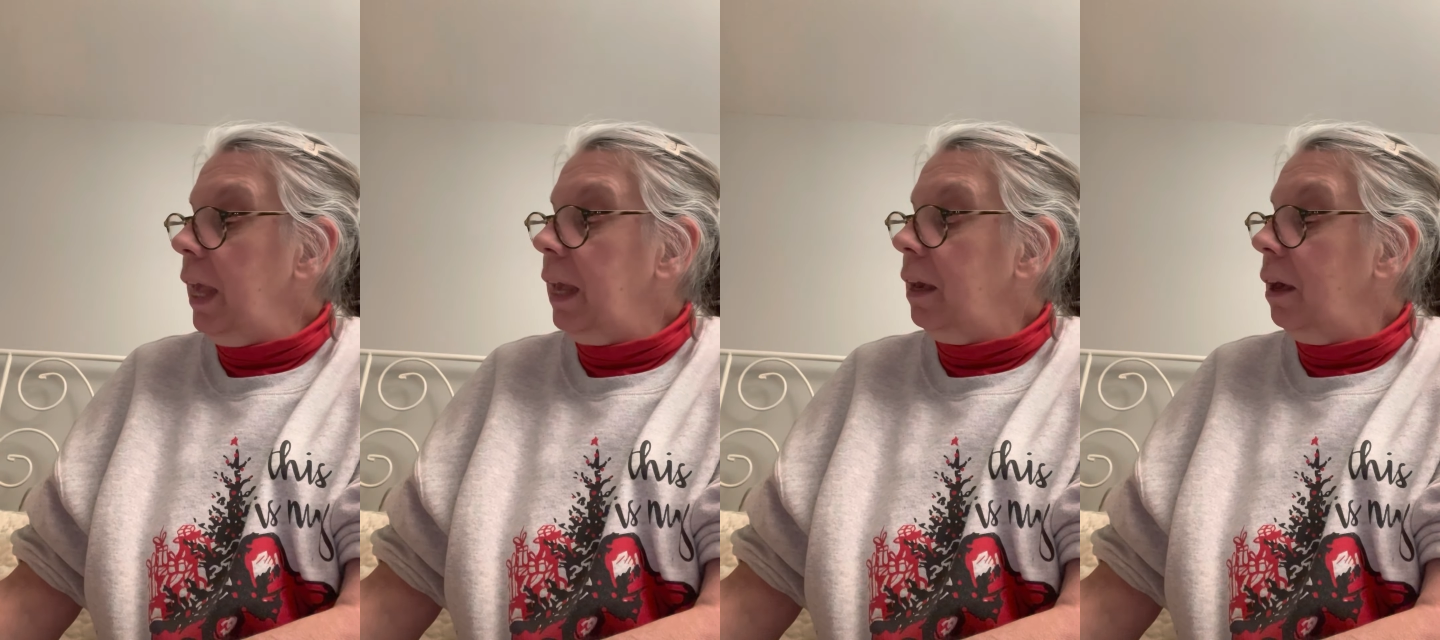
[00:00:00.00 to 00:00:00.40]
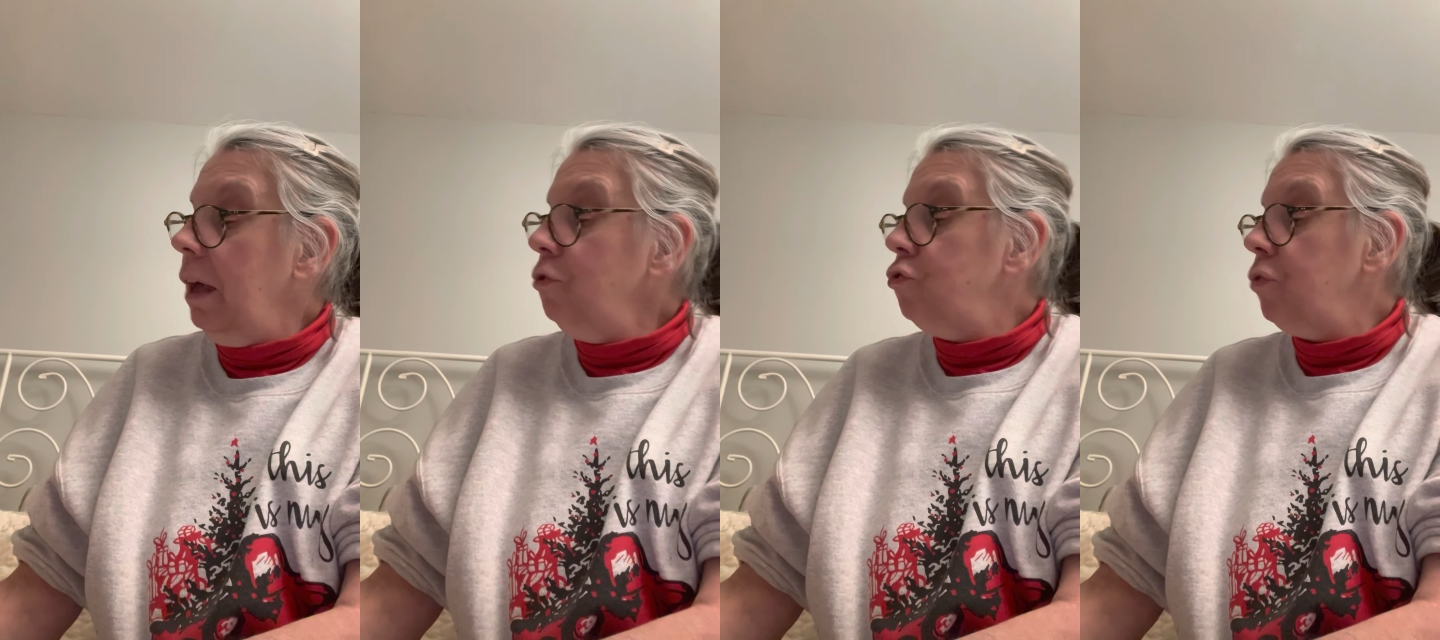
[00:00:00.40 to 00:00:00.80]
A
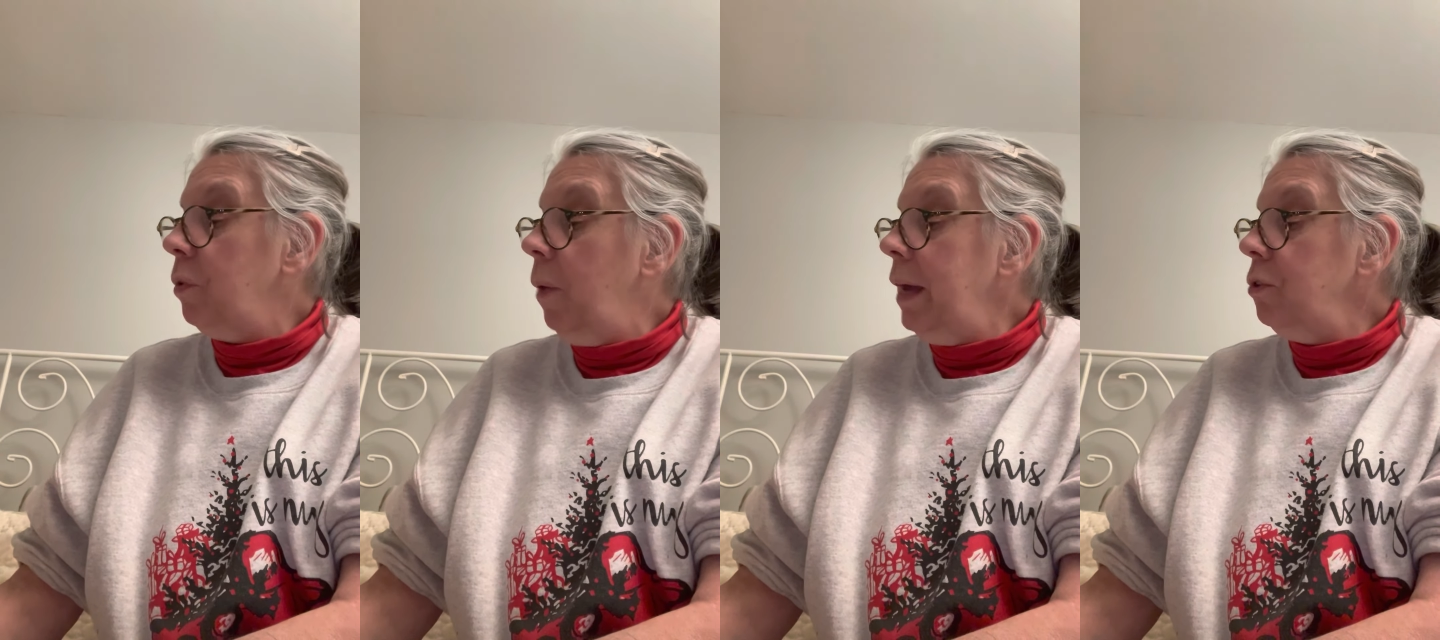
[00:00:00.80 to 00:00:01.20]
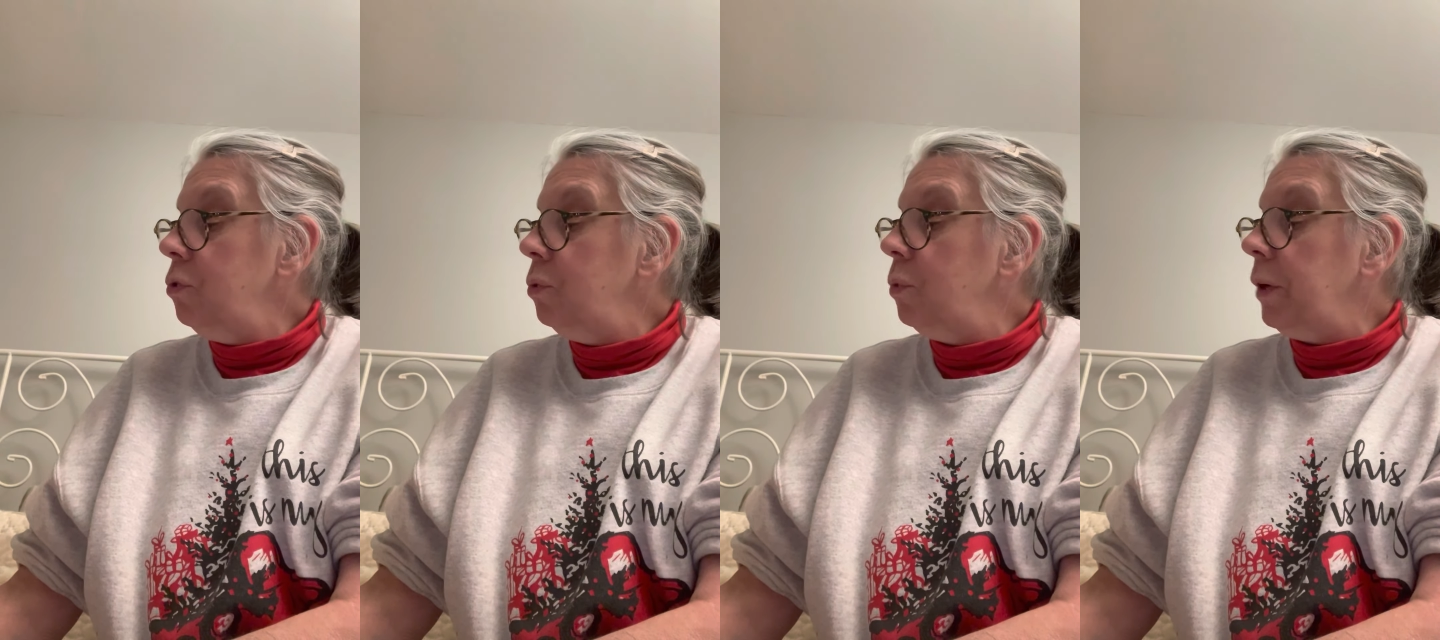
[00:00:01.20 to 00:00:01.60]
countrywide
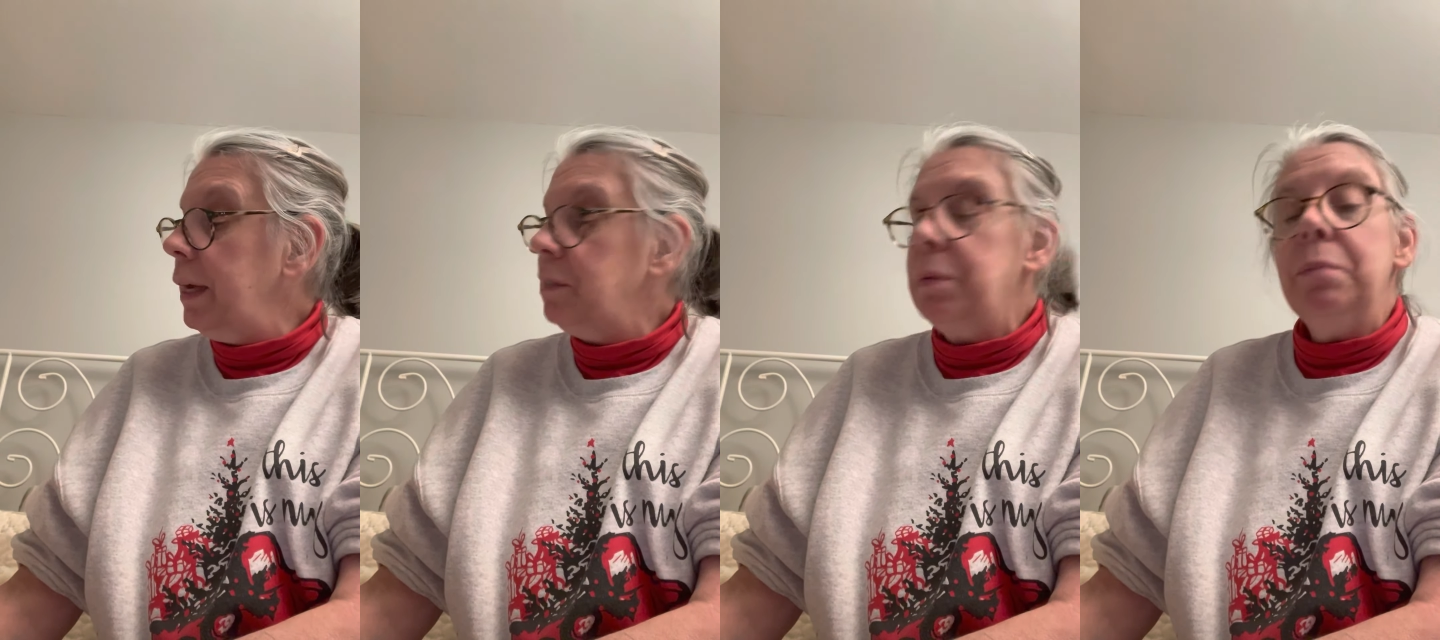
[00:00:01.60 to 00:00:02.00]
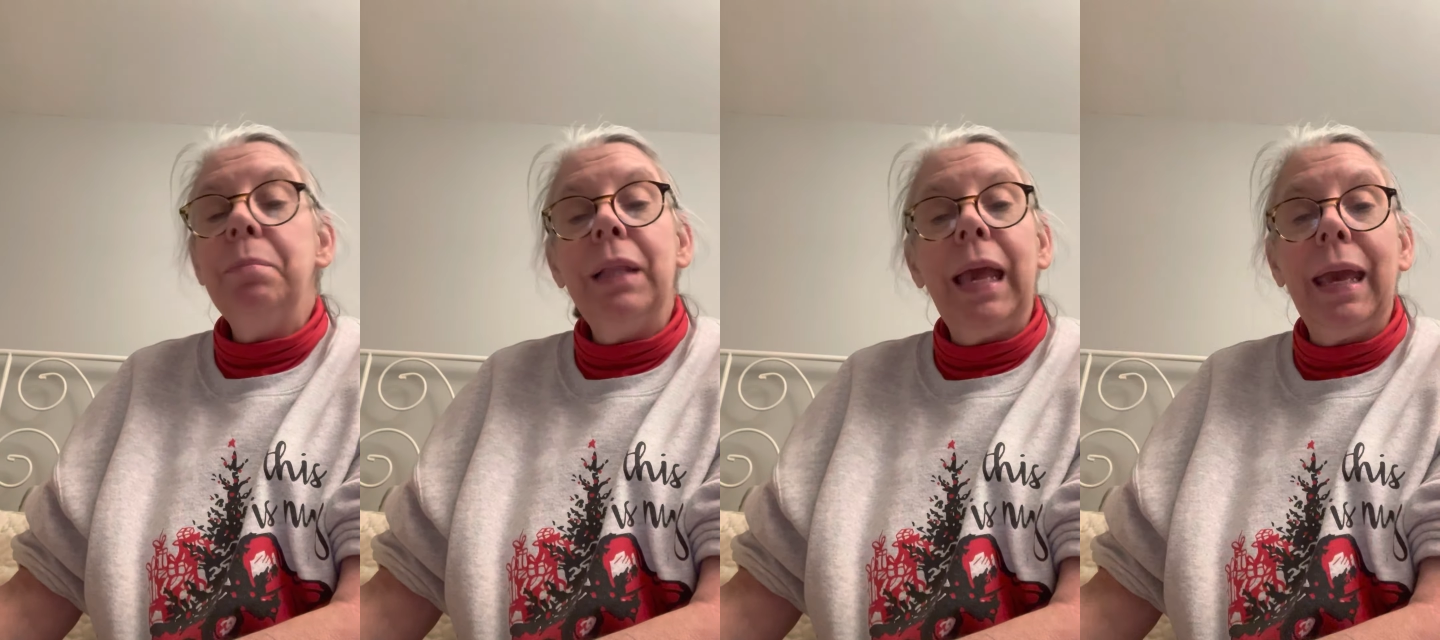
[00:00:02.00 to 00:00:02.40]
tour has been
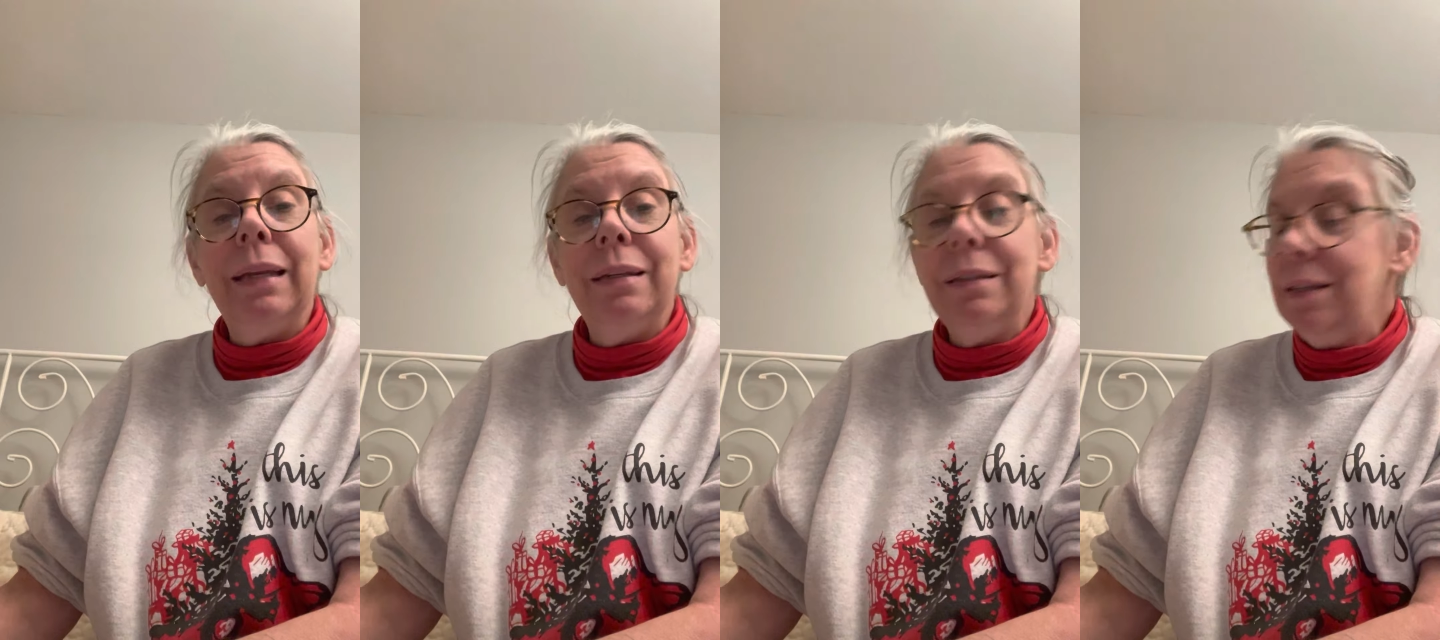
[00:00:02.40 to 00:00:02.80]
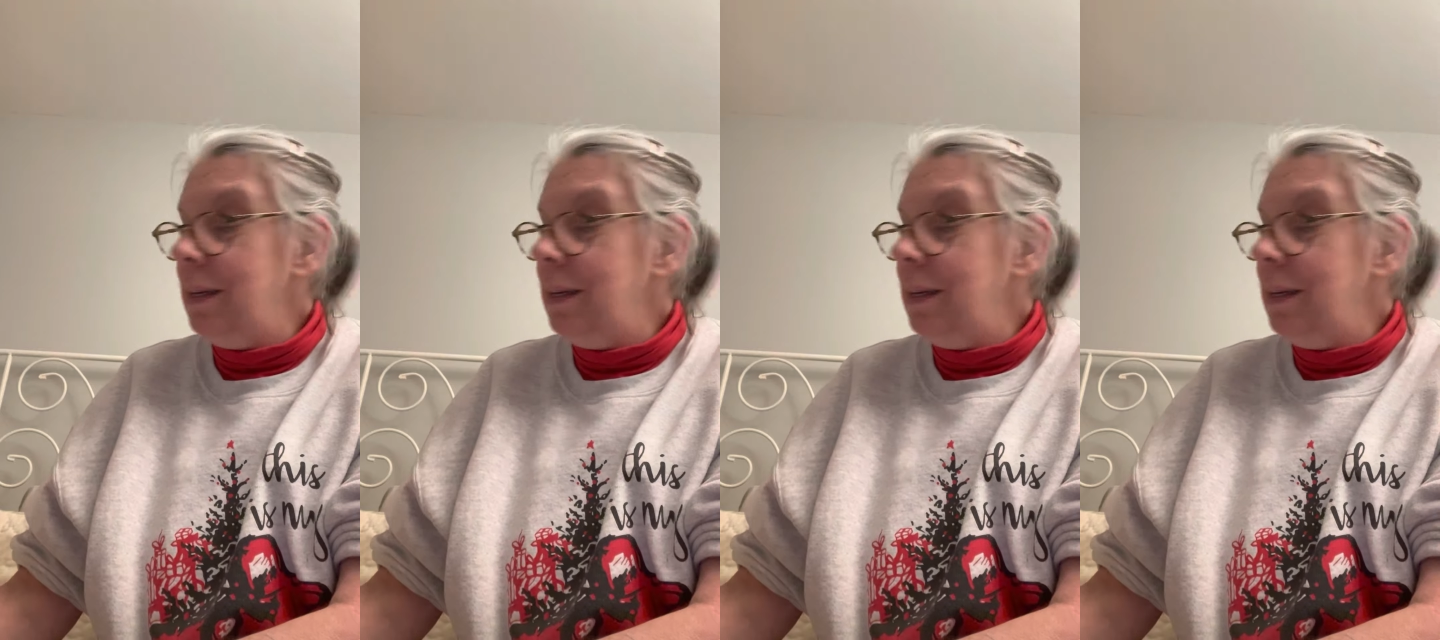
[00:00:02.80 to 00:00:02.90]
planned.